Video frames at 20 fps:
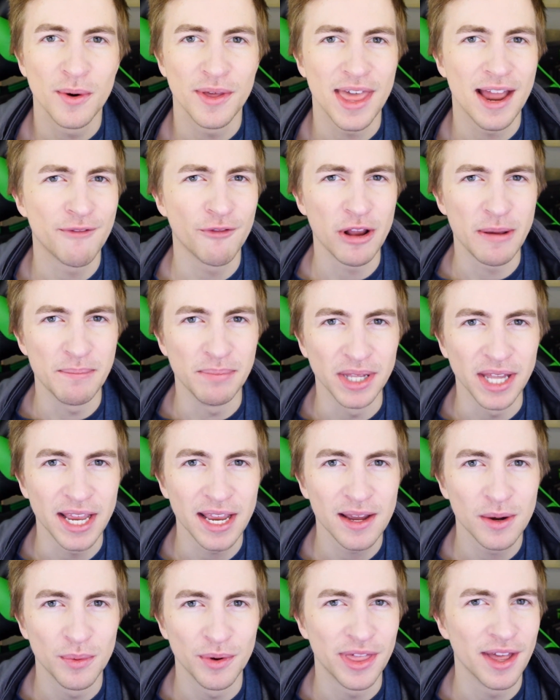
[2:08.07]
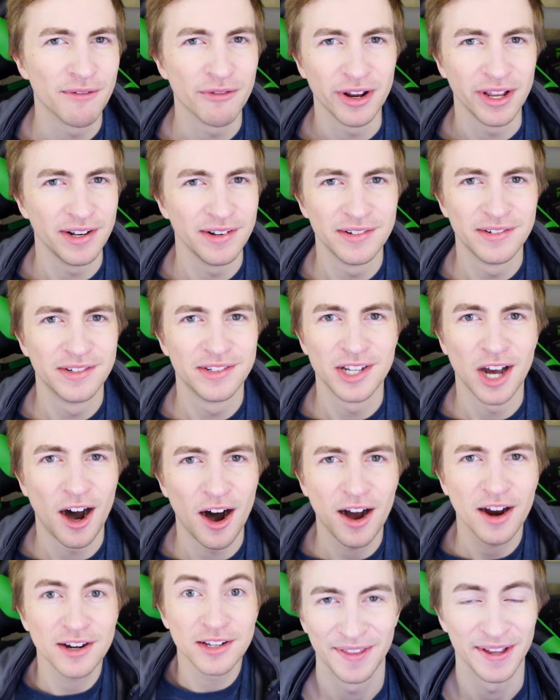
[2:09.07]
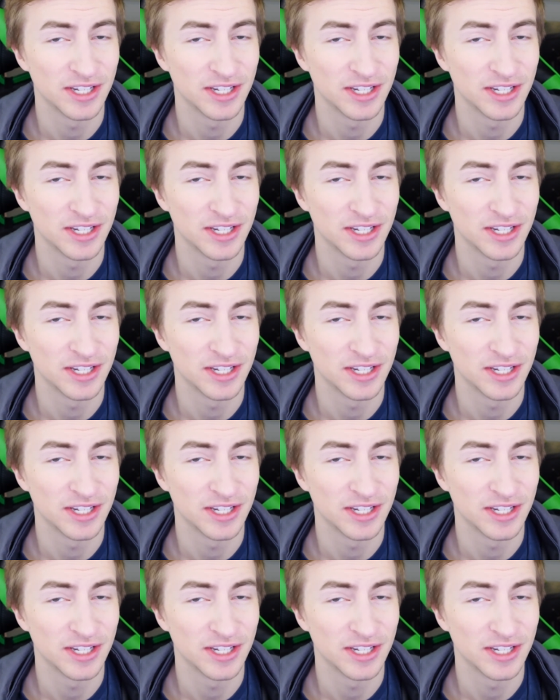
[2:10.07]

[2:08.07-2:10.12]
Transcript: every blink, with every talk.